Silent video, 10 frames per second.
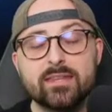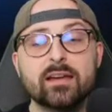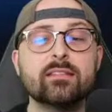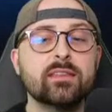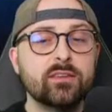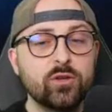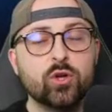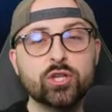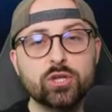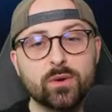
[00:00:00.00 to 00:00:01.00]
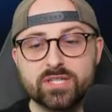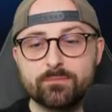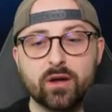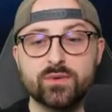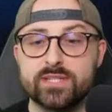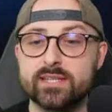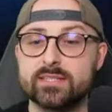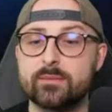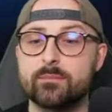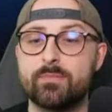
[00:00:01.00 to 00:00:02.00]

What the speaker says: The other thing that you could do, I suppose, is